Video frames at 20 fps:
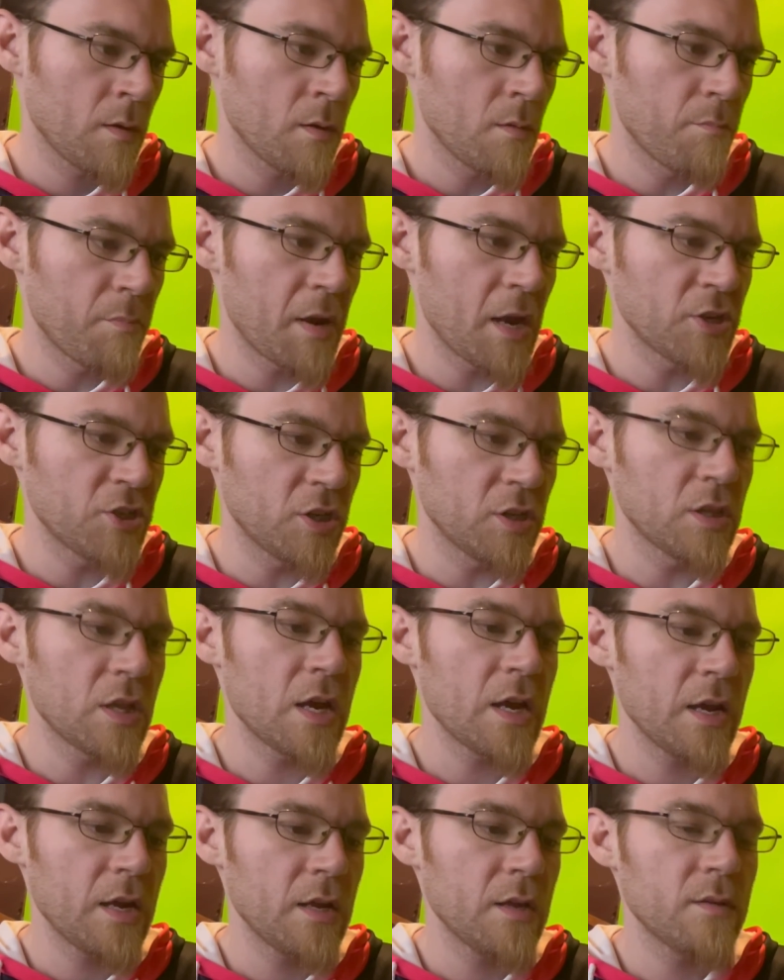Banishing
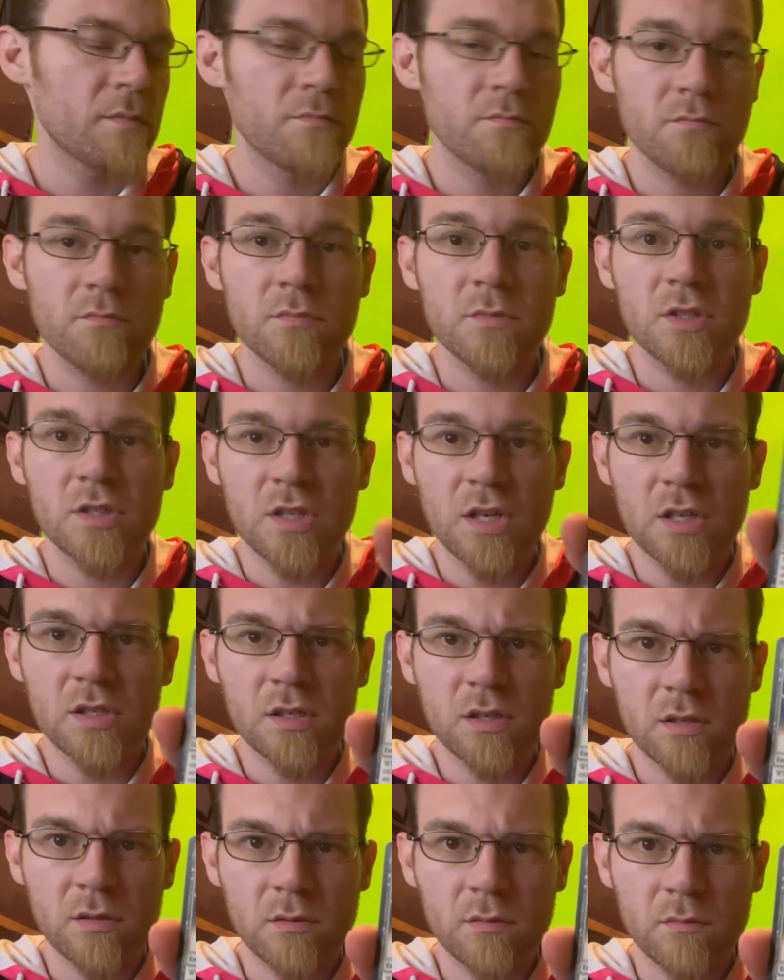Light. It's
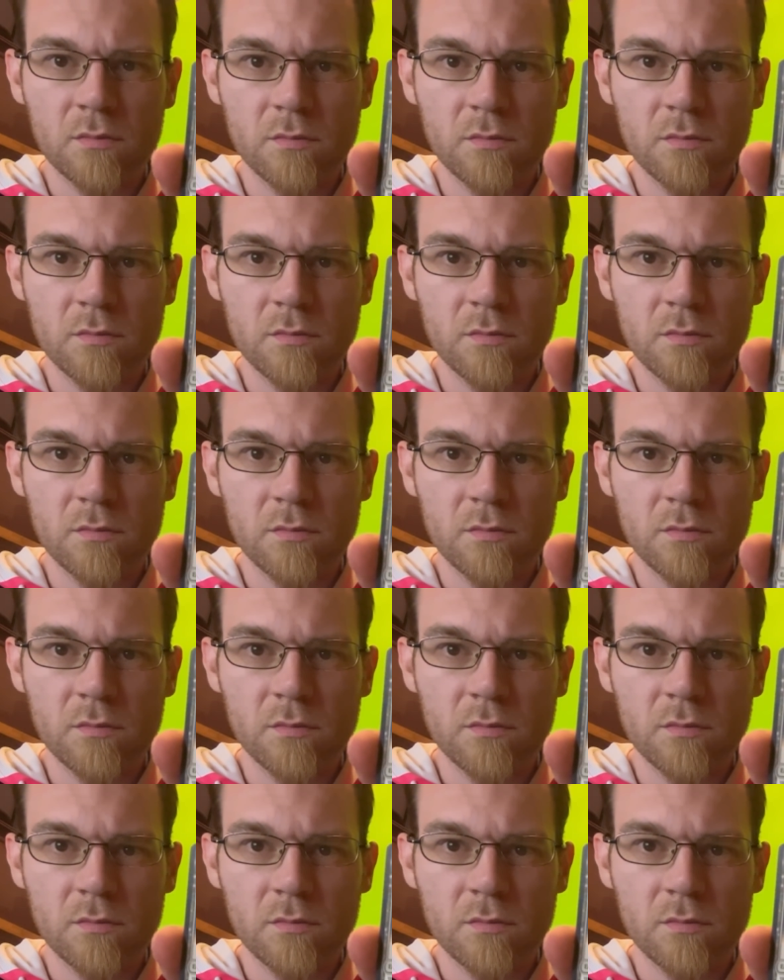decent.